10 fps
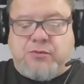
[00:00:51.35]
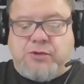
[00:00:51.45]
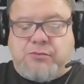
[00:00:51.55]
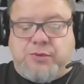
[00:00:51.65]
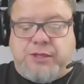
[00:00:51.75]

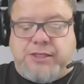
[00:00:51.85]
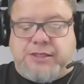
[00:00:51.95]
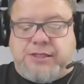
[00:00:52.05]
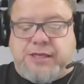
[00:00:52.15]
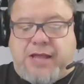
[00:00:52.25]
will be
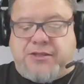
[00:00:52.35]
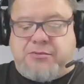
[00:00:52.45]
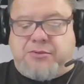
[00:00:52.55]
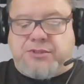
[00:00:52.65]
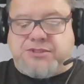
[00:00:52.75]
the
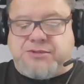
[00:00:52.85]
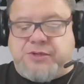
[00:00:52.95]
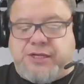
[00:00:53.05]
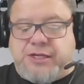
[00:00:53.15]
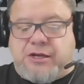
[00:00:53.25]

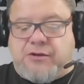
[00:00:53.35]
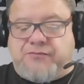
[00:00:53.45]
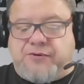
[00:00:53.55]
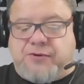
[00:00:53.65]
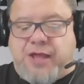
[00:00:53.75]
anniversary
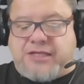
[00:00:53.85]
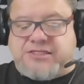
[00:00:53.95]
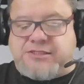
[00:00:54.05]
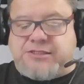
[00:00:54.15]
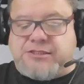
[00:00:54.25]
of your
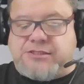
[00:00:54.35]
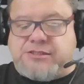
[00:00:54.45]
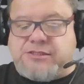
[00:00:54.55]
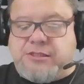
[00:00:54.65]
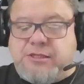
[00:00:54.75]
exodus.